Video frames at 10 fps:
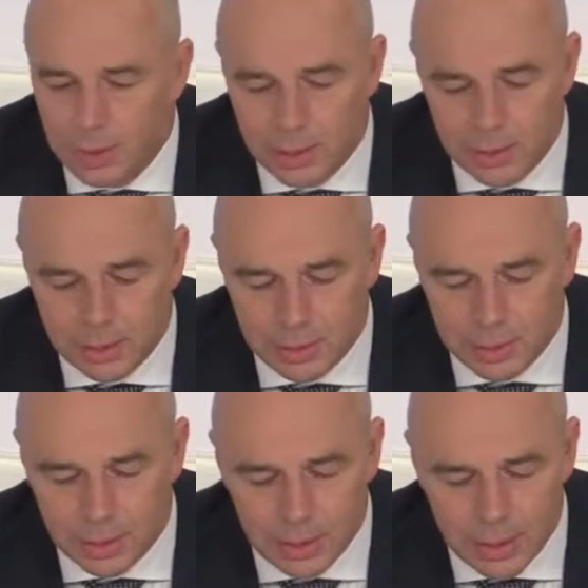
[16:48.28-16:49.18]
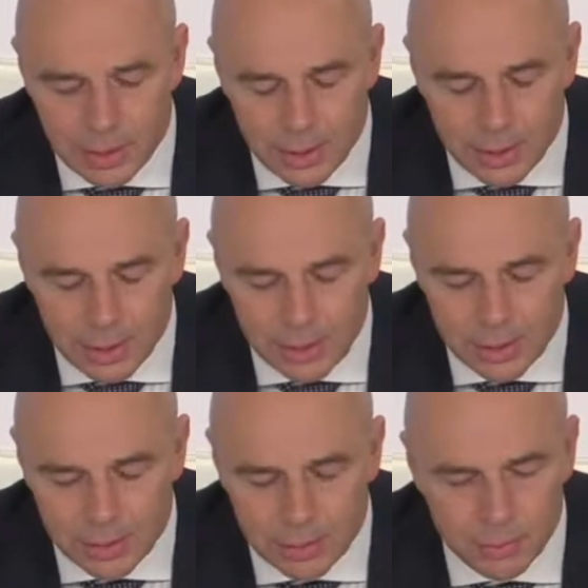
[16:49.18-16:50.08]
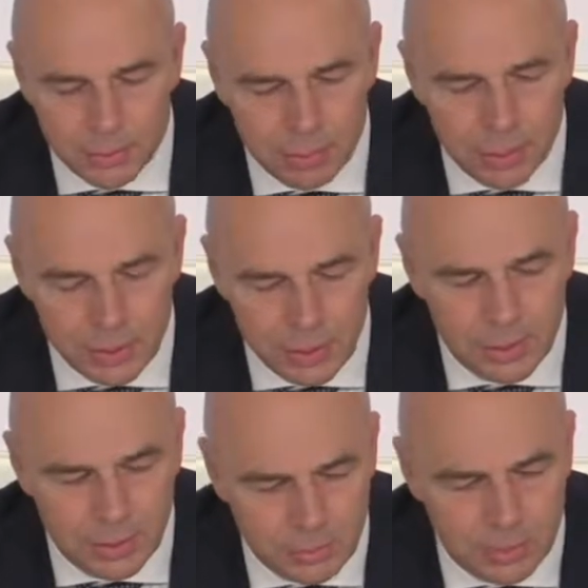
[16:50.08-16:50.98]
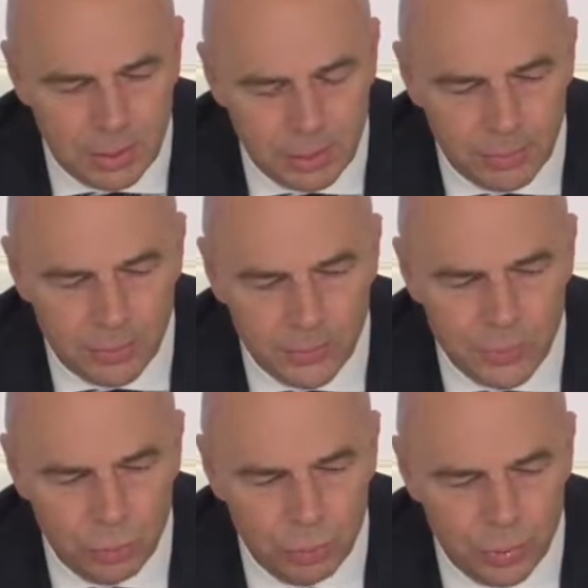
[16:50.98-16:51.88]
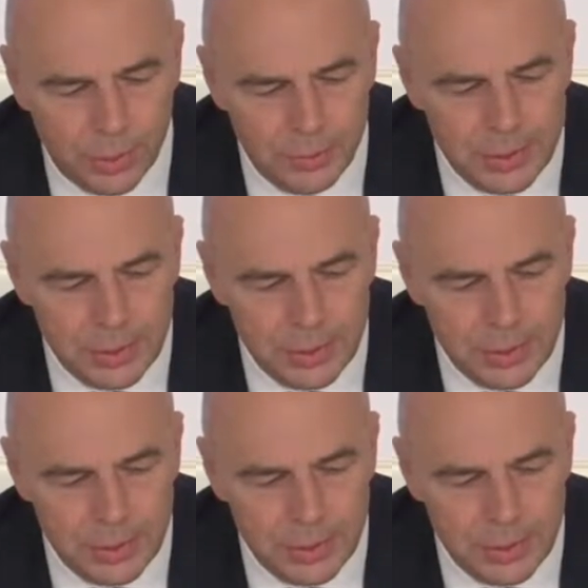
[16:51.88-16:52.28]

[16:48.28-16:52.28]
As far as OIB questions and the